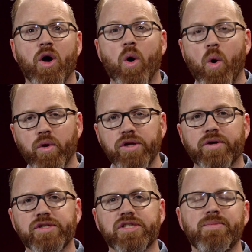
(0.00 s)
Or you
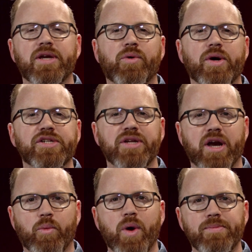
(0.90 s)
can submit a question at
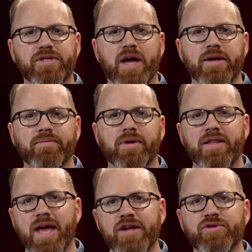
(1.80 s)
our website, and
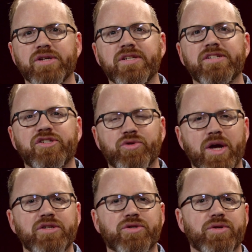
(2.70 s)
the address is
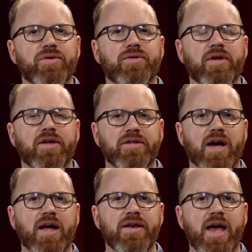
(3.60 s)

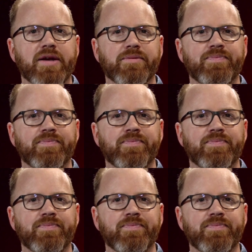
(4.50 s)
straighttruth.net.